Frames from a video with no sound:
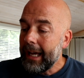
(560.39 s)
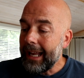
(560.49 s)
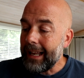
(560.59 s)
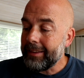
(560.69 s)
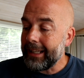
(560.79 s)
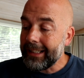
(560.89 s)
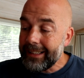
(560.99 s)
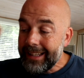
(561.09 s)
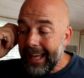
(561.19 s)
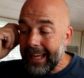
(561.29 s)
And I
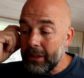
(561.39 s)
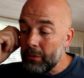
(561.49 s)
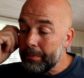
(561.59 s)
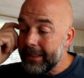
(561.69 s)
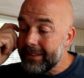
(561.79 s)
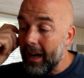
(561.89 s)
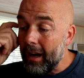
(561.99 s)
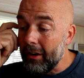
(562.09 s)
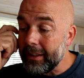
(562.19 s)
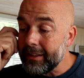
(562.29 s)
think there you would be
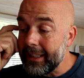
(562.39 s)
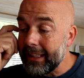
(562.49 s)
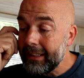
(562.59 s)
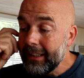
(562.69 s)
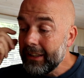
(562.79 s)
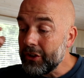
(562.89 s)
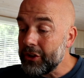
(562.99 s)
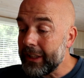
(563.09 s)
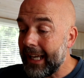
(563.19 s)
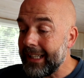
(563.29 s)
targeting
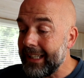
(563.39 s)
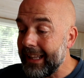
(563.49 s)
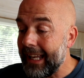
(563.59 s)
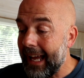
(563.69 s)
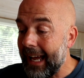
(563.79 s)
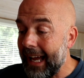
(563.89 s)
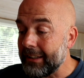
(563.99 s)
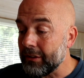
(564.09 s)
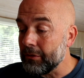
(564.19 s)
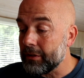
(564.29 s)
because you're getting in the
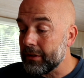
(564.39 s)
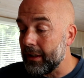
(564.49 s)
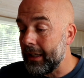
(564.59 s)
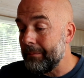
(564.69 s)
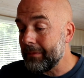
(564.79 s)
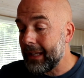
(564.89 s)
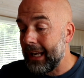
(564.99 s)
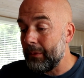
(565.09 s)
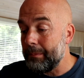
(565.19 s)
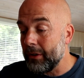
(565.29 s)
adults um,
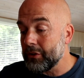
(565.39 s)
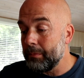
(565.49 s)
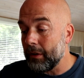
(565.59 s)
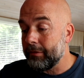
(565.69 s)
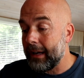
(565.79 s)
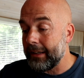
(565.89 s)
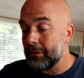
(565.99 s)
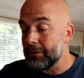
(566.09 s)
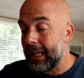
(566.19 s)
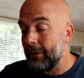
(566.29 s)
Halloween puzzle book for
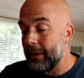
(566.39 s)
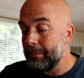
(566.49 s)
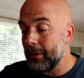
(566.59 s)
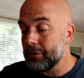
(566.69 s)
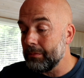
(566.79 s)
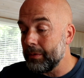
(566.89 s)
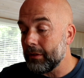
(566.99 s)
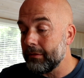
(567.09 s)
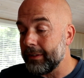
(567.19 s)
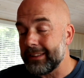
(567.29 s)
adults, Halloween puzzle
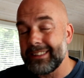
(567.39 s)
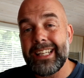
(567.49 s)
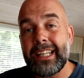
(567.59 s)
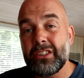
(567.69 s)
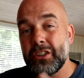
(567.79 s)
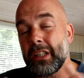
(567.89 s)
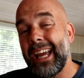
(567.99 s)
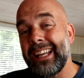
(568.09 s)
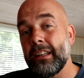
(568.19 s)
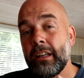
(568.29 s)
book for teens. You're
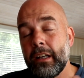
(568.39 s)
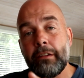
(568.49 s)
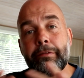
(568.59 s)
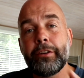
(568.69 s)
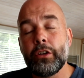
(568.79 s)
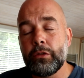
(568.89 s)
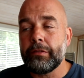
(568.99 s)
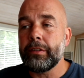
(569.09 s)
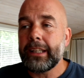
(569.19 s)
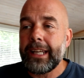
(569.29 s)
getting a few
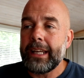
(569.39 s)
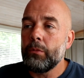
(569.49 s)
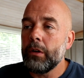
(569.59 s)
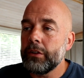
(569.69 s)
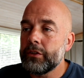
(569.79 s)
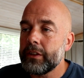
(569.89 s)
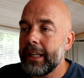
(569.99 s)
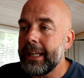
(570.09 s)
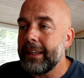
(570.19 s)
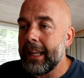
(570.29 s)
different keywords
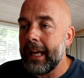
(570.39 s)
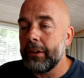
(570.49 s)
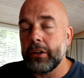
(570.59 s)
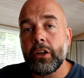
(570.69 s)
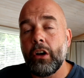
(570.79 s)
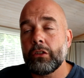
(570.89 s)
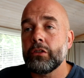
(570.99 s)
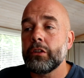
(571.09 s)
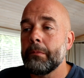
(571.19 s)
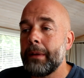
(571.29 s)
in there that are not
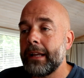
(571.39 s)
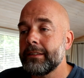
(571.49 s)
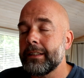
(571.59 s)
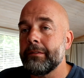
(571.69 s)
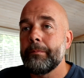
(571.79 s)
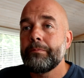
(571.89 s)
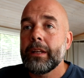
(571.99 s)
too competitive.